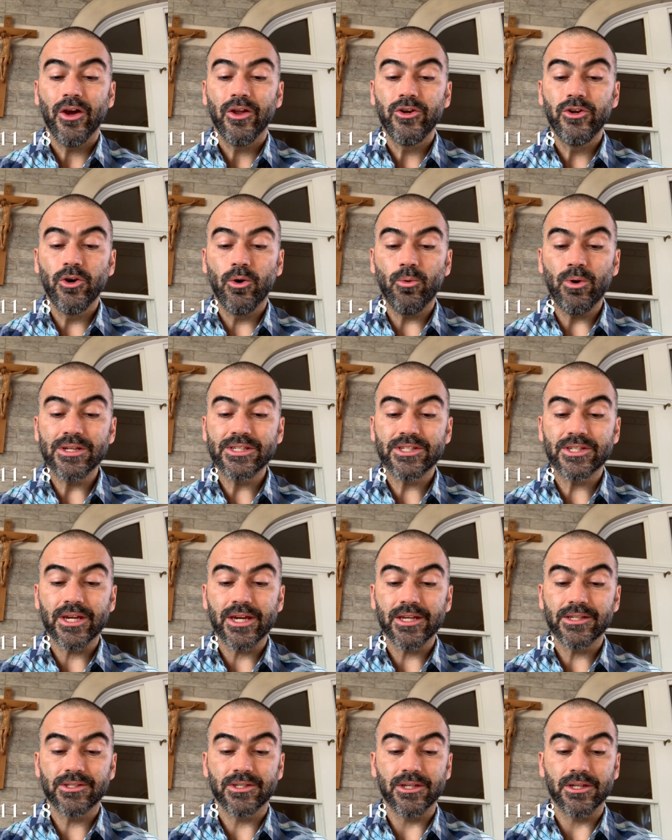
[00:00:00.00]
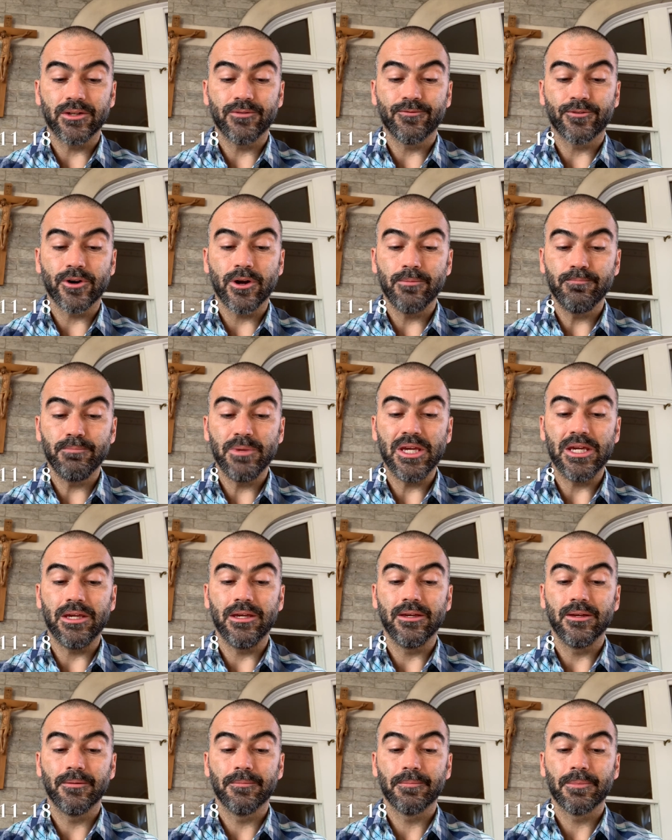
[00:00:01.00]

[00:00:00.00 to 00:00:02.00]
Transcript: No one takes it from me,